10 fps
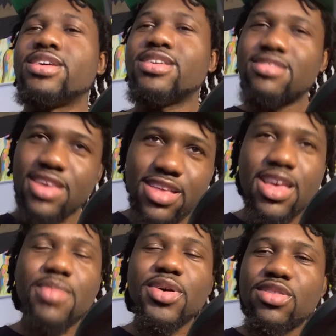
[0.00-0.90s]
Take
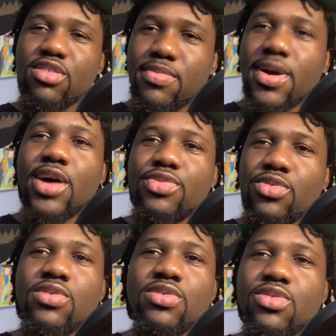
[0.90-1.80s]
time out to smile through
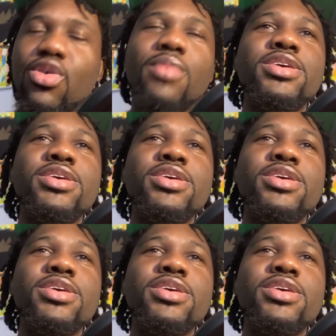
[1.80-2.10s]
the storm,